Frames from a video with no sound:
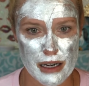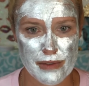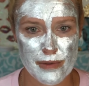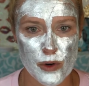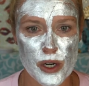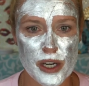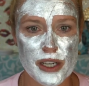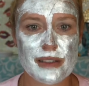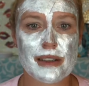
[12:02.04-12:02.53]

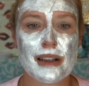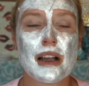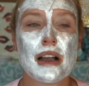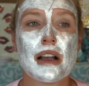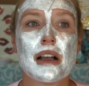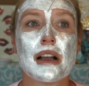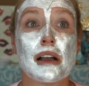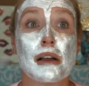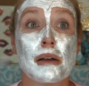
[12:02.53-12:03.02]
divorce
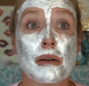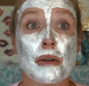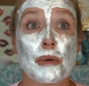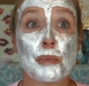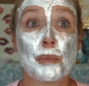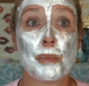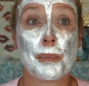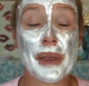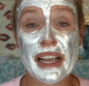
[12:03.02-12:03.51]

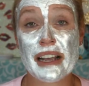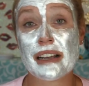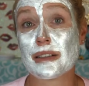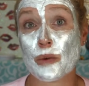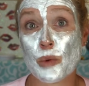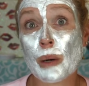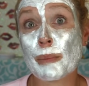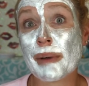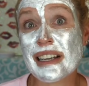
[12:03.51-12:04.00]
because
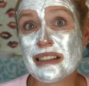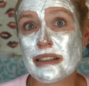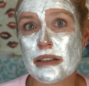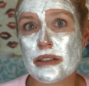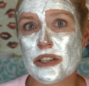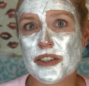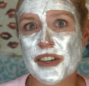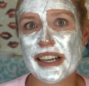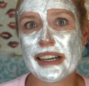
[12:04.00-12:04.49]
of what my
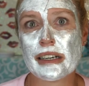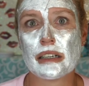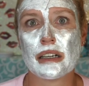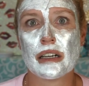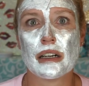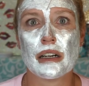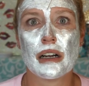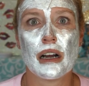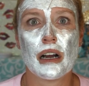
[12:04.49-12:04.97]
sister did.
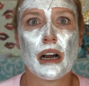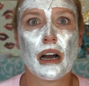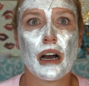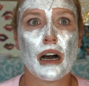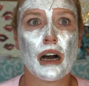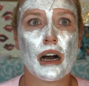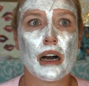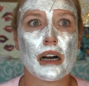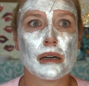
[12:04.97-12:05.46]

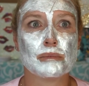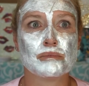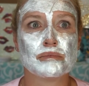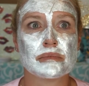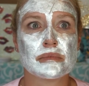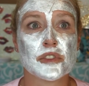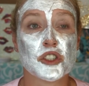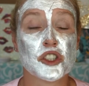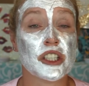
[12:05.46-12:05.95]

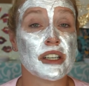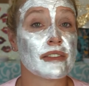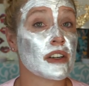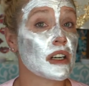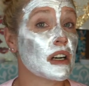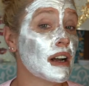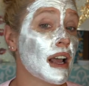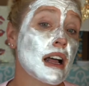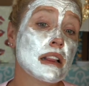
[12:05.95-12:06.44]
Um, she never
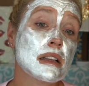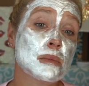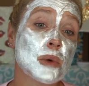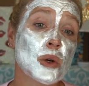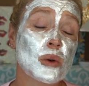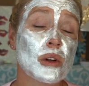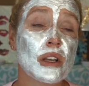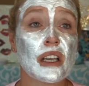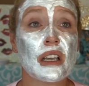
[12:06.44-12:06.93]
got
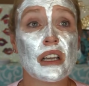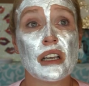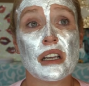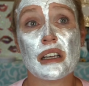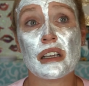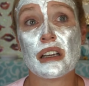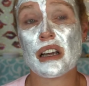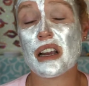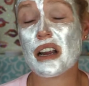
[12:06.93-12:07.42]

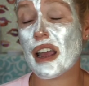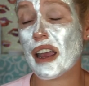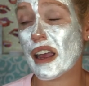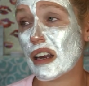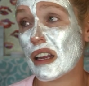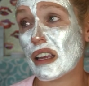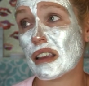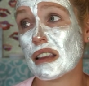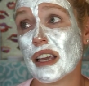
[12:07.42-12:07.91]
alimony,
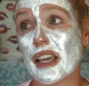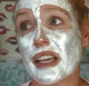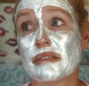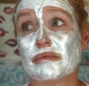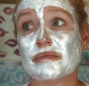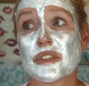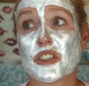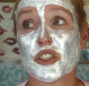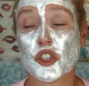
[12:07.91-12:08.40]
anything.
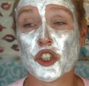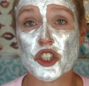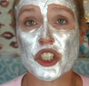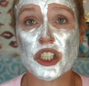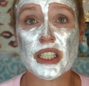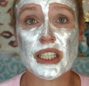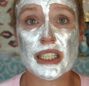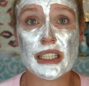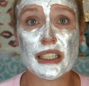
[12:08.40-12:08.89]

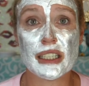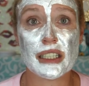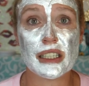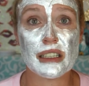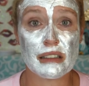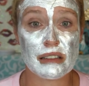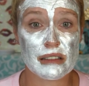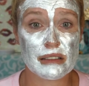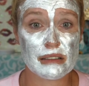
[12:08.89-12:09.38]

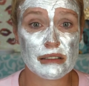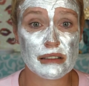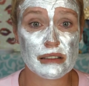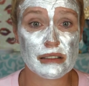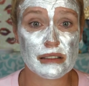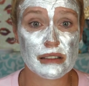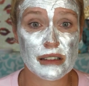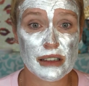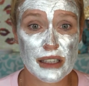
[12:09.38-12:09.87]
She
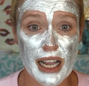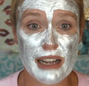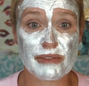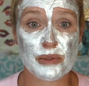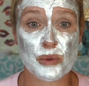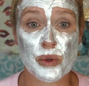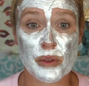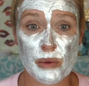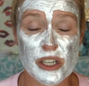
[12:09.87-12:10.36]

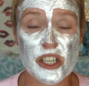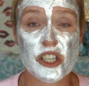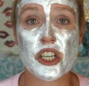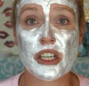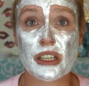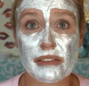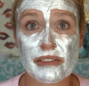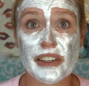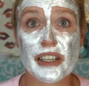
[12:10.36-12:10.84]
left with what she
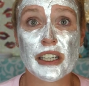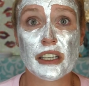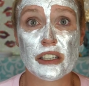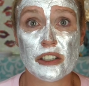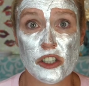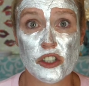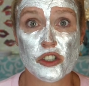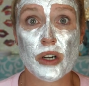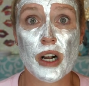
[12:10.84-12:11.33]
could fit in
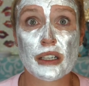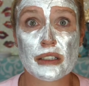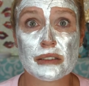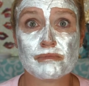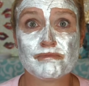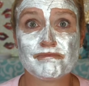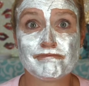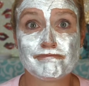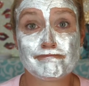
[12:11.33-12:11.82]
her truck.
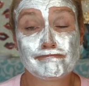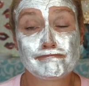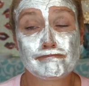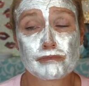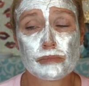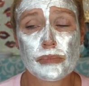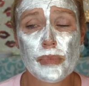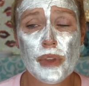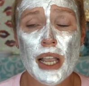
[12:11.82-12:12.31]

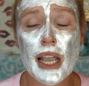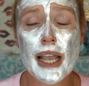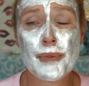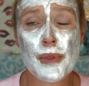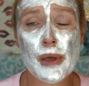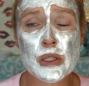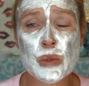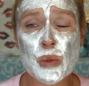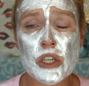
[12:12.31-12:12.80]
And
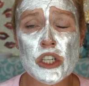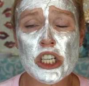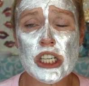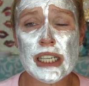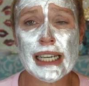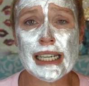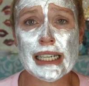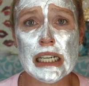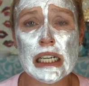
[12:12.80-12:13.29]
that's what she
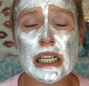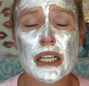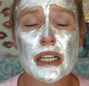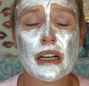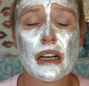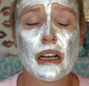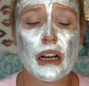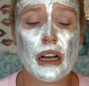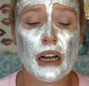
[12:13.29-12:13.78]
did.
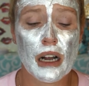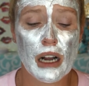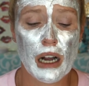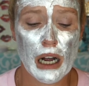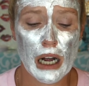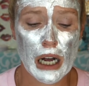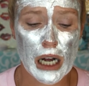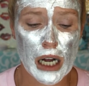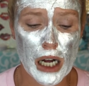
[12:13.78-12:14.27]

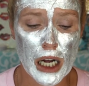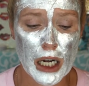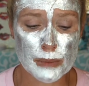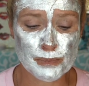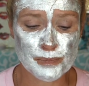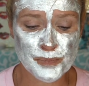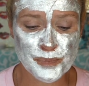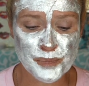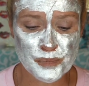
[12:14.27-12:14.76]

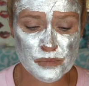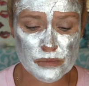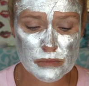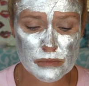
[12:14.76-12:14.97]
Um,